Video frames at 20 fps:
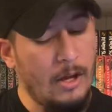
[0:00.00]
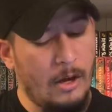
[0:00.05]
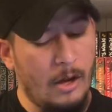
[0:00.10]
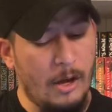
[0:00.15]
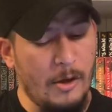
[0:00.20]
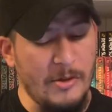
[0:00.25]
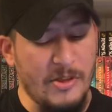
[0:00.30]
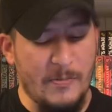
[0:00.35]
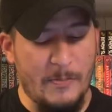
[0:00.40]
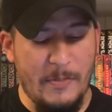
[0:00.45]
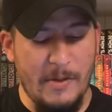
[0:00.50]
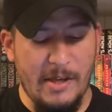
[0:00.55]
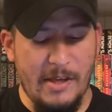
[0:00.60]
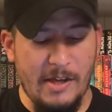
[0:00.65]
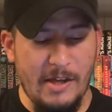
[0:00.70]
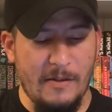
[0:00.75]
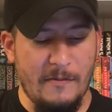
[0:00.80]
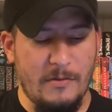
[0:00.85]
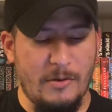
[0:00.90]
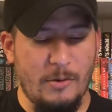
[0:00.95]
Oh,
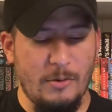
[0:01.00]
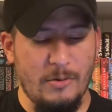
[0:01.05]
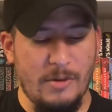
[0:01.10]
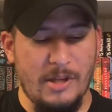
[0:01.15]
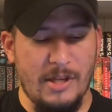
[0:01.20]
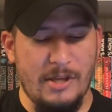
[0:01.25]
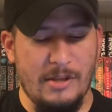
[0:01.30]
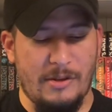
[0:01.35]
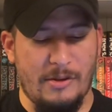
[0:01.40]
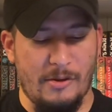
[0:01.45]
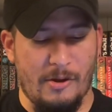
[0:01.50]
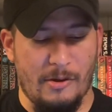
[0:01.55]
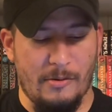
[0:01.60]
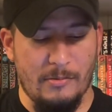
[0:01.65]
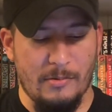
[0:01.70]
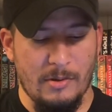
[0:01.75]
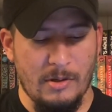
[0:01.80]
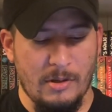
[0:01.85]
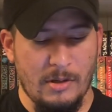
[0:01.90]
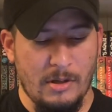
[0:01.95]
speaking of Junji Ito,
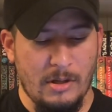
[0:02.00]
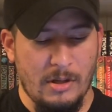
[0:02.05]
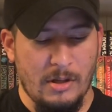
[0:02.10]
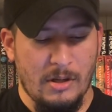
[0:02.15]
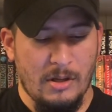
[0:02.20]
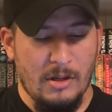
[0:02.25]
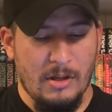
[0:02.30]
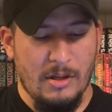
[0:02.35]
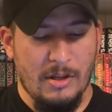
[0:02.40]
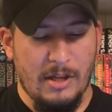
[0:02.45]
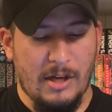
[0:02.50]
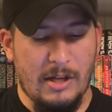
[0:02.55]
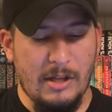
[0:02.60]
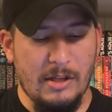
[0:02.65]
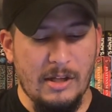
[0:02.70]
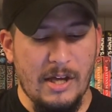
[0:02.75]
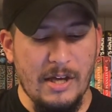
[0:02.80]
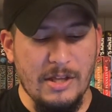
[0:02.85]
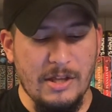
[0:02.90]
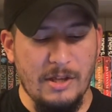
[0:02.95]
the
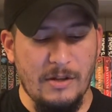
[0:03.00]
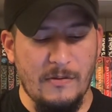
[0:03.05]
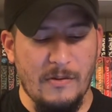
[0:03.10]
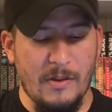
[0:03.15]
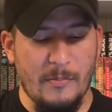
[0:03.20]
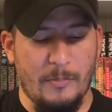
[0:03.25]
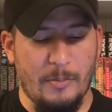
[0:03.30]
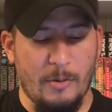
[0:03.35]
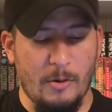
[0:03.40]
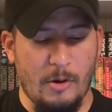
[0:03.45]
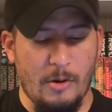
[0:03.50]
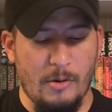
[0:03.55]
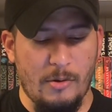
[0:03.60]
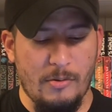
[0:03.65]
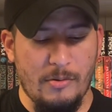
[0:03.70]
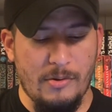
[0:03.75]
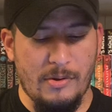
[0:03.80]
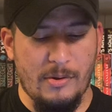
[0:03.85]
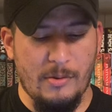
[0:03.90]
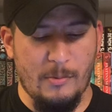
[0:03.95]
collection of the
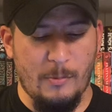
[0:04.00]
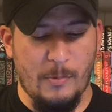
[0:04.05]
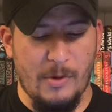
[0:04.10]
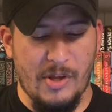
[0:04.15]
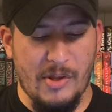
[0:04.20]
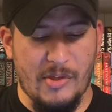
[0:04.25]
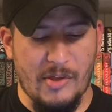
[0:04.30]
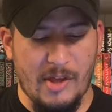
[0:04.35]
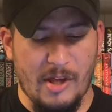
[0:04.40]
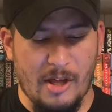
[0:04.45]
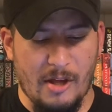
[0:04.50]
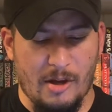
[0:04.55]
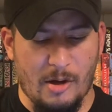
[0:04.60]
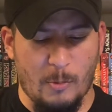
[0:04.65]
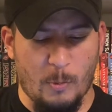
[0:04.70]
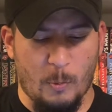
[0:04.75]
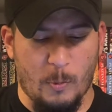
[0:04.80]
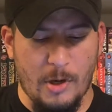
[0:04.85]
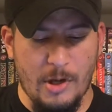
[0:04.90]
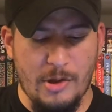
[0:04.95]
prose with
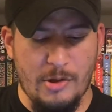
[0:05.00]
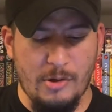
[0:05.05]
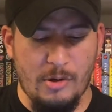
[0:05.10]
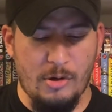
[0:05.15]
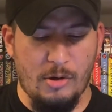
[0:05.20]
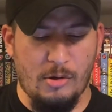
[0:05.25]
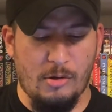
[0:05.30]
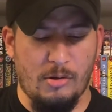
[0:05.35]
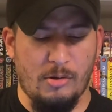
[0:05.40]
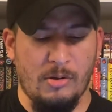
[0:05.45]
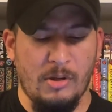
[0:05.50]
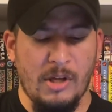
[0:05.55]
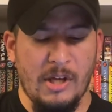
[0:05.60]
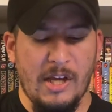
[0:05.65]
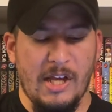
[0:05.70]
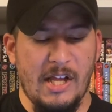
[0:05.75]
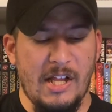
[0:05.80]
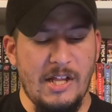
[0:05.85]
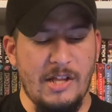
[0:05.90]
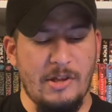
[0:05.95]
original
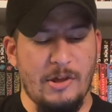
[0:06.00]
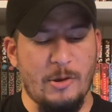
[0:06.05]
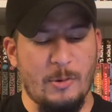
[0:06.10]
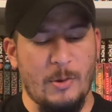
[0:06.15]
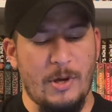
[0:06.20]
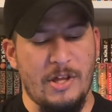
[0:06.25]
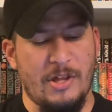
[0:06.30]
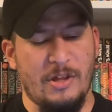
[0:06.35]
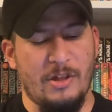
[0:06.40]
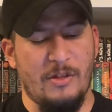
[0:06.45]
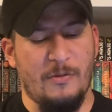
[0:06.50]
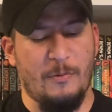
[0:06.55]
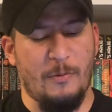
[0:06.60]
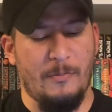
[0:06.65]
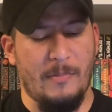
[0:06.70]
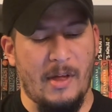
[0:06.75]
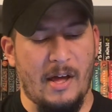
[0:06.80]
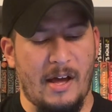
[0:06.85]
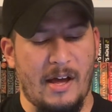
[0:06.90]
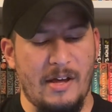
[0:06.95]
illustrations
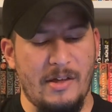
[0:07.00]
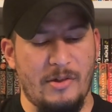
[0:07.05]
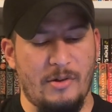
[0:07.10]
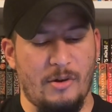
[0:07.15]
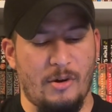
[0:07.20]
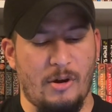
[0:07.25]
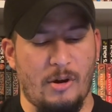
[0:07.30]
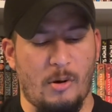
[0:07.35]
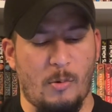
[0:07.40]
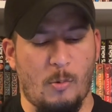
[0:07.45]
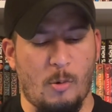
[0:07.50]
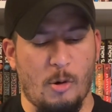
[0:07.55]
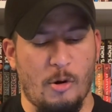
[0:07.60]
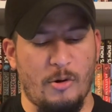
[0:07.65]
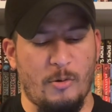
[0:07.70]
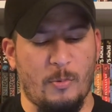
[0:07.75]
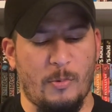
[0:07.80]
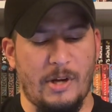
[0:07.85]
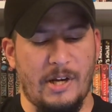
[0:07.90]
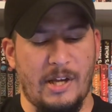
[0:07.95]
from the Eisner
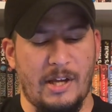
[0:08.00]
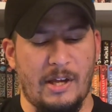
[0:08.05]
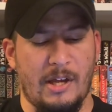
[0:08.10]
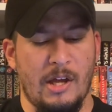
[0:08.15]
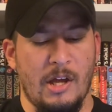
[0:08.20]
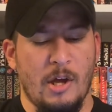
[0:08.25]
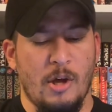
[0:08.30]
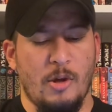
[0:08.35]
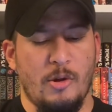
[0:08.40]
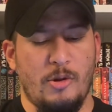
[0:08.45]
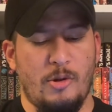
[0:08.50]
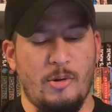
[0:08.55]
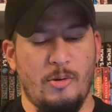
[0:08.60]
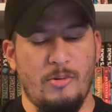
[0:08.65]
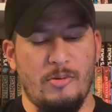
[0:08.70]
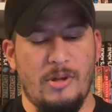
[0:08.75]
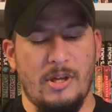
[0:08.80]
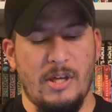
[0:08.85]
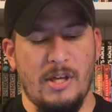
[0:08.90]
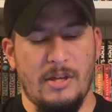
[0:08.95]
Award-winning
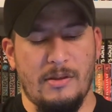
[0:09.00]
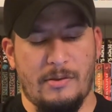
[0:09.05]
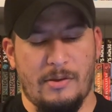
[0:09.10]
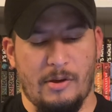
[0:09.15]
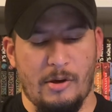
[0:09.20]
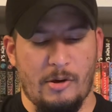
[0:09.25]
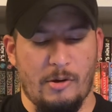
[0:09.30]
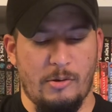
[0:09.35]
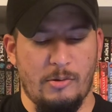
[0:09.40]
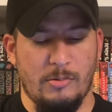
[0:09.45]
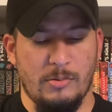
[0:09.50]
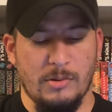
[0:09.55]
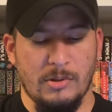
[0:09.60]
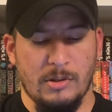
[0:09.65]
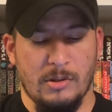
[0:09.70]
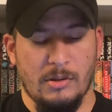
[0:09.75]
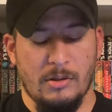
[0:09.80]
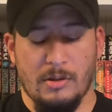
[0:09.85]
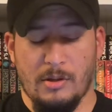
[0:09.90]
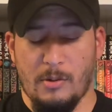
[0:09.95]
Junji Ito.
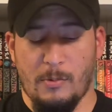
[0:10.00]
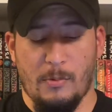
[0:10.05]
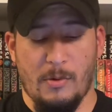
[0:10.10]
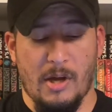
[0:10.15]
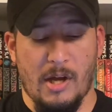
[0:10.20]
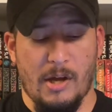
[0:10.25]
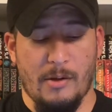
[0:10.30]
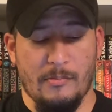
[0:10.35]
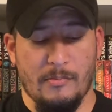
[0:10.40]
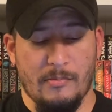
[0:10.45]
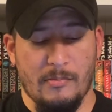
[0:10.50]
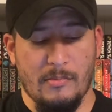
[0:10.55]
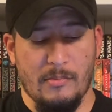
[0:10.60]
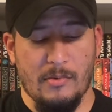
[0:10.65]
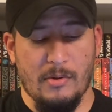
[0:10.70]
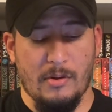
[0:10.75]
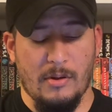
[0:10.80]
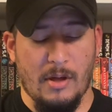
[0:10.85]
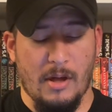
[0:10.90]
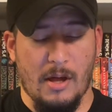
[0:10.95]
Wow,
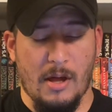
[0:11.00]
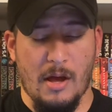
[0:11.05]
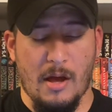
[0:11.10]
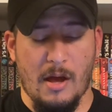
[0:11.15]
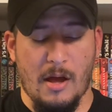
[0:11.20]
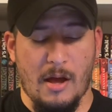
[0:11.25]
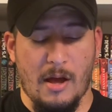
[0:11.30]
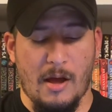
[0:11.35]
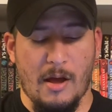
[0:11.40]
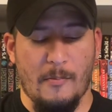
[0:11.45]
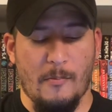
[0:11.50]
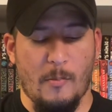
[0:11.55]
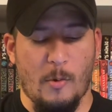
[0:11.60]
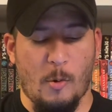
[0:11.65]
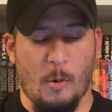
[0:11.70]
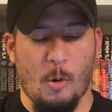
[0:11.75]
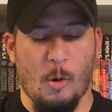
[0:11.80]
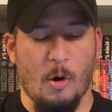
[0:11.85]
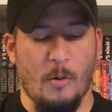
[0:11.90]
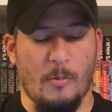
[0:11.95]
I'm
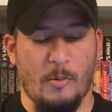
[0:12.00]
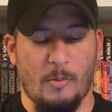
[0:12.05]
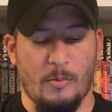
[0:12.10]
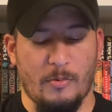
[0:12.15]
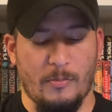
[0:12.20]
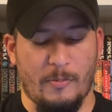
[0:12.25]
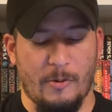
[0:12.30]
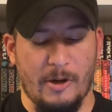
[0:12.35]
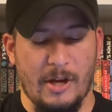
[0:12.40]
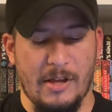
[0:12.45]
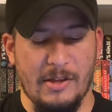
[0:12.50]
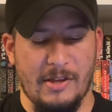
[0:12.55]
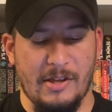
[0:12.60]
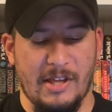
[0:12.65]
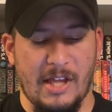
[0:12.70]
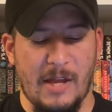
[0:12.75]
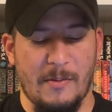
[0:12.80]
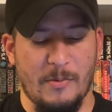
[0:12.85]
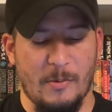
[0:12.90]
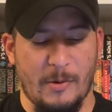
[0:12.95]
horrible pronouncing
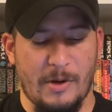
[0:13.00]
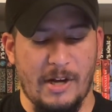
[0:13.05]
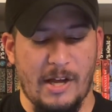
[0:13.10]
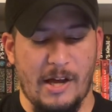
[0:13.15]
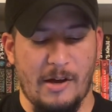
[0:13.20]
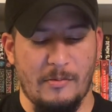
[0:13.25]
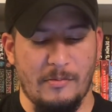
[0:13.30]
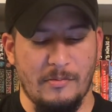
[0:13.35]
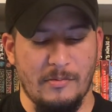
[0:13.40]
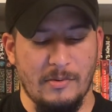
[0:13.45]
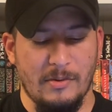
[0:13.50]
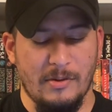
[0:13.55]
names right now.